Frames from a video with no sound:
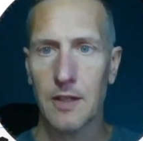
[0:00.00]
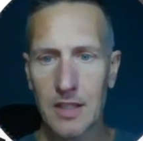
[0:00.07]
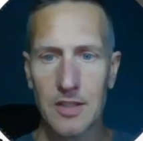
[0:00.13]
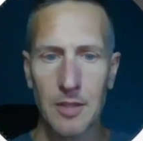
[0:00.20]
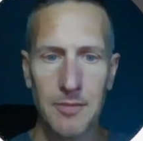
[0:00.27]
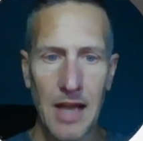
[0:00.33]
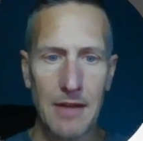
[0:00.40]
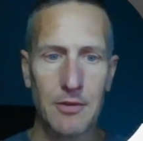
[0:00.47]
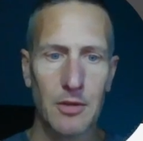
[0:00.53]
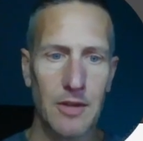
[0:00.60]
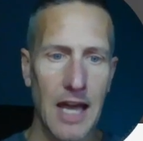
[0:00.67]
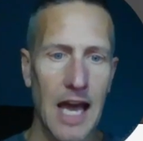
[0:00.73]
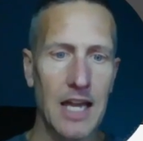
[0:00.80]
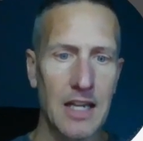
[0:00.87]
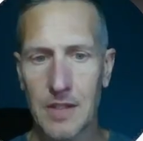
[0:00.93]
Next up after
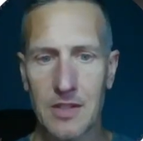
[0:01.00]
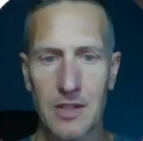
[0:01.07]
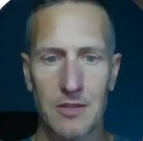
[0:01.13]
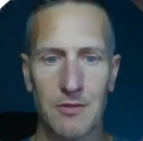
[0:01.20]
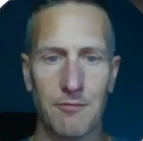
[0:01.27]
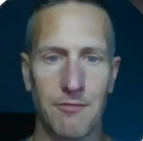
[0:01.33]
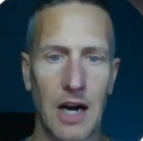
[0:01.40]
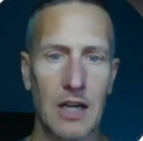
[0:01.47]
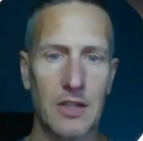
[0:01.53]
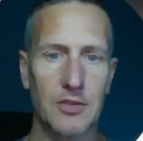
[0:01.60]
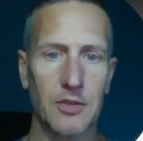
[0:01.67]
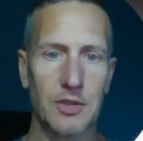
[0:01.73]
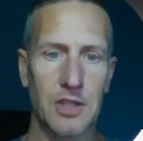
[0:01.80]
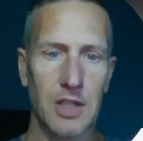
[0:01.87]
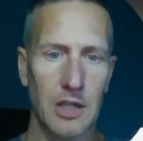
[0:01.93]
that is this
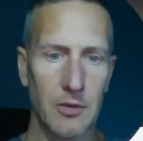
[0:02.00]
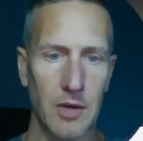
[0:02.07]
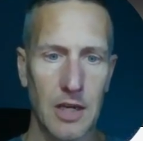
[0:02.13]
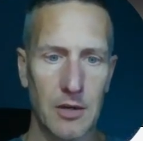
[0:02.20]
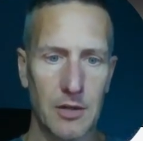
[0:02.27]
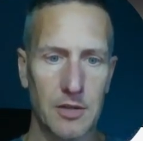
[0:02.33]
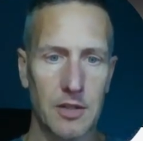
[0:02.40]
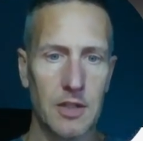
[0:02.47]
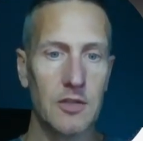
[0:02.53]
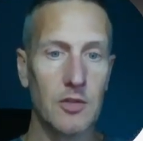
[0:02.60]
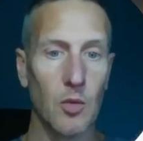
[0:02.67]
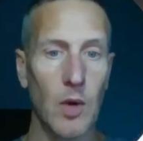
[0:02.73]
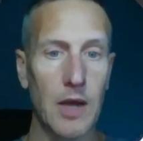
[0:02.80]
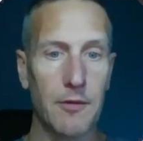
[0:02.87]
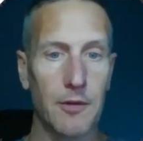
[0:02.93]
voxel generator. So this is a
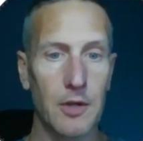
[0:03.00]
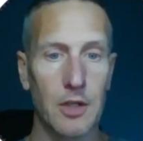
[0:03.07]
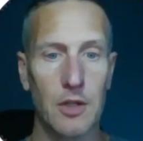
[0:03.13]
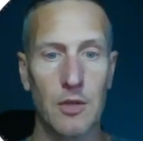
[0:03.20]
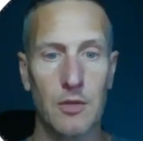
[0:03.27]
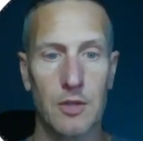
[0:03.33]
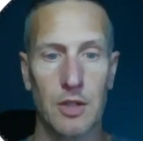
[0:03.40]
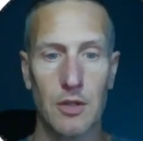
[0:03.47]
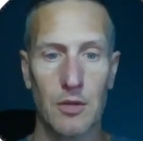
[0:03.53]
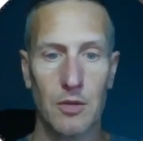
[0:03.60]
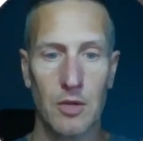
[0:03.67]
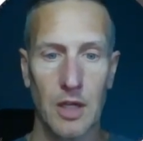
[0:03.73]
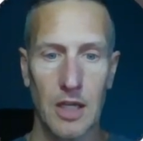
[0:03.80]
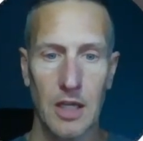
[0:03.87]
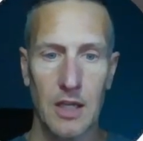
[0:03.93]
way for you
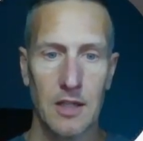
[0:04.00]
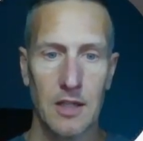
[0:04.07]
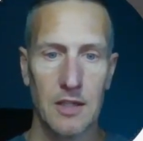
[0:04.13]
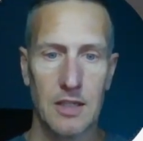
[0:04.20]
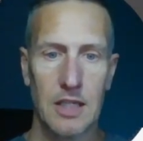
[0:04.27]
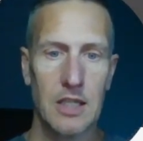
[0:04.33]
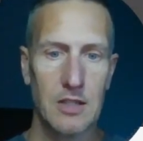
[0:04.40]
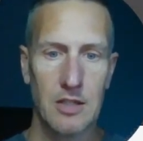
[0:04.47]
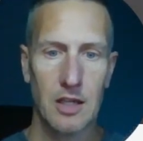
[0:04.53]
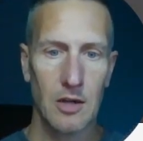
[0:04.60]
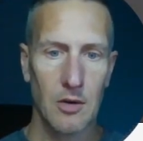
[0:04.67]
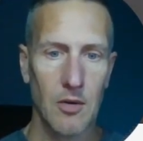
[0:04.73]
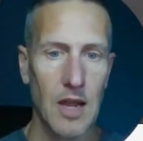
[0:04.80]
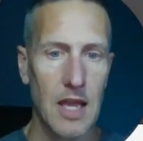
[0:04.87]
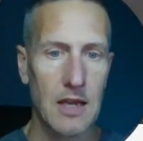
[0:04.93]
to
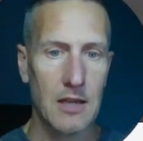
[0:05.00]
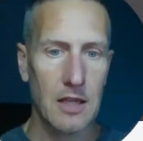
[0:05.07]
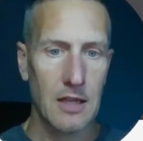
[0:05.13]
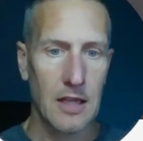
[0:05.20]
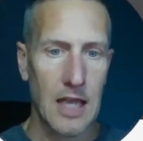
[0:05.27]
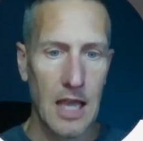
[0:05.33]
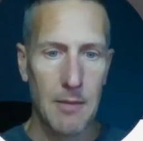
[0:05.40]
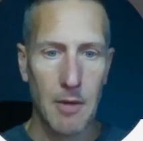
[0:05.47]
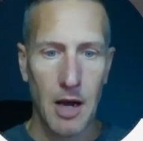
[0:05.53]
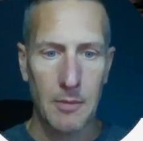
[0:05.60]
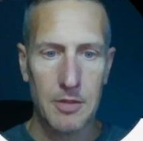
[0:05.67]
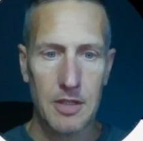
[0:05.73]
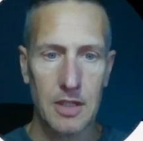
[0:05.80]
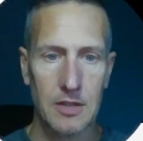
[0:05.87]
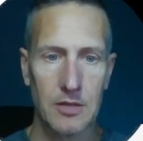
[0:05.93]
degenerate game
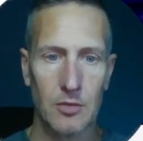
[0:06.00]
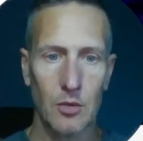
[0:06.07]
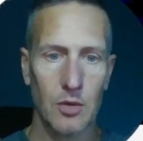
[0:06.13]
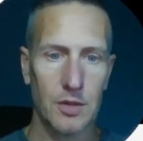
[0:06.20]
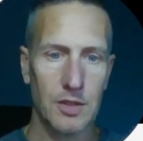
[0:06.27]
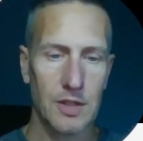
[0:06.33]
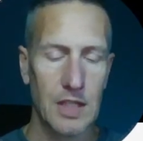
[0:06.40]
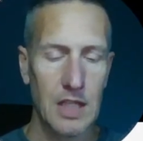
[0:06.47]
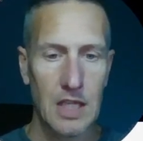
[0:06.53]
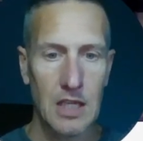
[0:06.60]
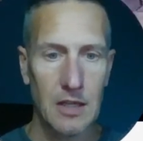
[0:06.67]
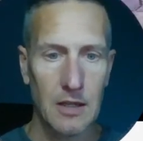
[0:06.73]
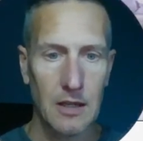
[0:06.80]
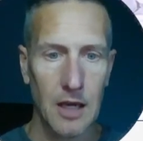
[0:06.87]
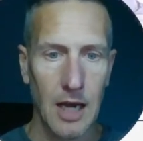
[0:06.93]
objects or
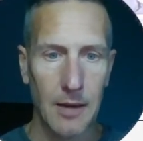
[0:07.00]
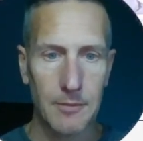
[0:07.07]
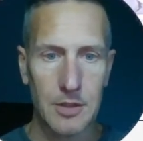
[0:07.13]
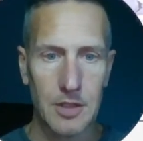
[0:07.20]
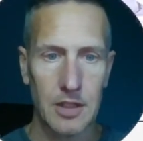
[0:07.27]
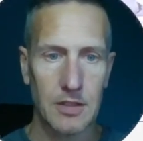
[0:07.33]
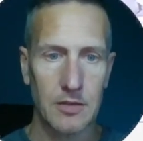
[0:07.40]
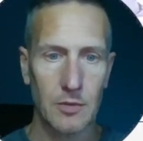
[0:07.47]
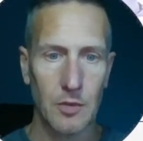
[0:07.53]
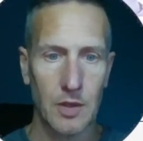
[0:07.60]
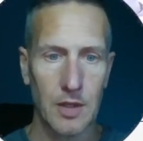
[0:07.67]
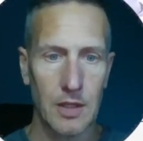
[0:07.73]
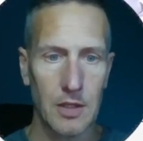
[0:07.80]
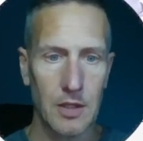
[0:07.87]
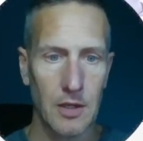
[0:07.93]
scene objects
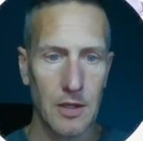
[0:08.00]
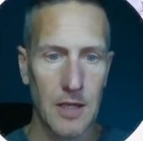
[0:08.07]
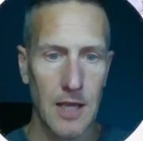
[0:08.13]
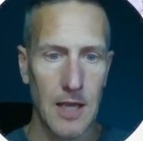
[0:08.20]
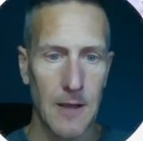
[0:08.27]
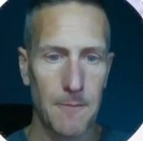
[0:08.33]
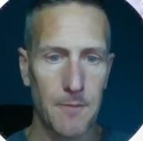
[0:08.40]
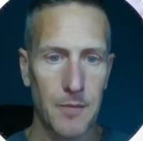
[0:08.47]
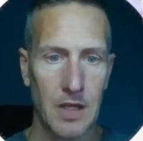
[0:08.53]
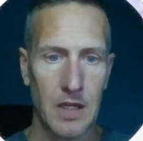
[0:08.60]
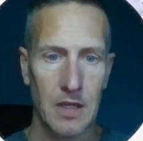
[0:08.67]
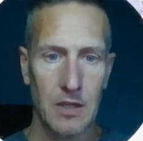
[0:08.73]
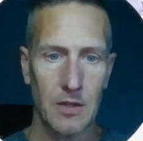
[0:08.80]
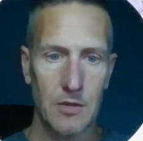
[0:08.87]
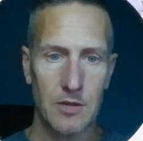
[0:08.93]
within your game
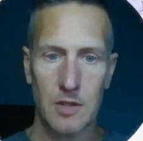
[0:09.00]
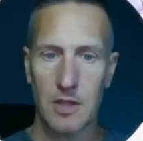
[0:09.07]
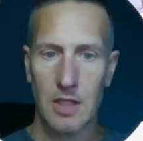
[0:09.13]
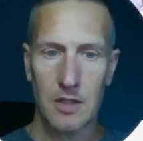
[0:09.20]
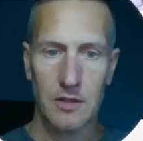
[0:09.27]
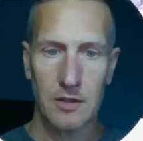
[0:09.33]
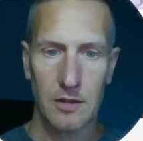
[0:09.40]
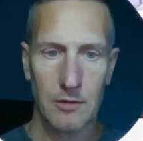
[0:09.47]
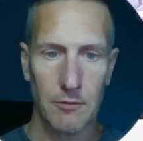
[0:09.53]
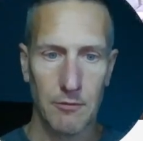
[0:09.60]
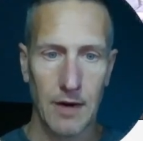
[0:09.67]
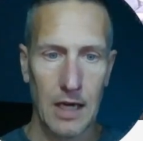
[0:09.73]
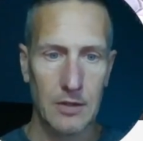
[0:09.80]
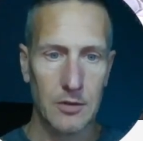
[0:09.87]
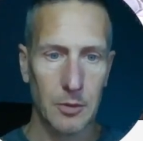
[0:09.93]
using this
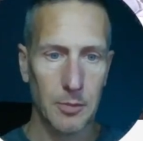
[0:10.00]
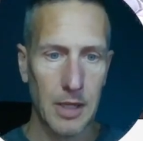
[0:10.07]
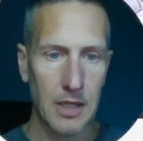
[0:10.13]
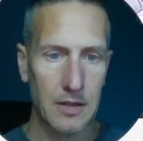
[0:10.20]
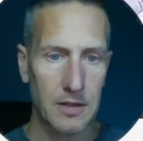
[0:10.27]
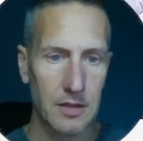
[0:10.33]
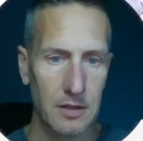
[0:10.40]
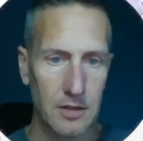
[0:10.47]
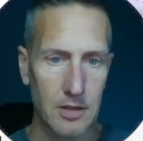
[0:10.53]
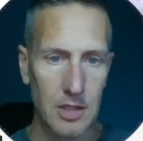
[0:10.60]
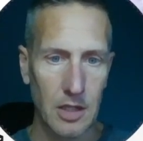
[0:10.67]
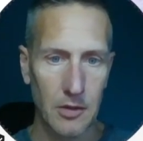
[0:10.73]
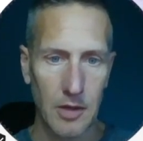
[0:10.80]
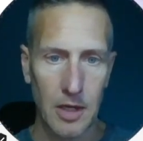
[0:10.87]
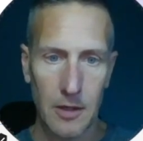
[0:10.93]
voxel-based
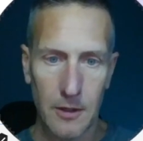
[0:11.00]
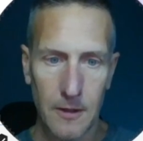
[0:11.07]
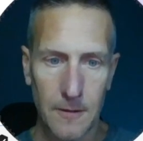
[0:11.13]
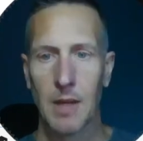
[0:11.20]
generator.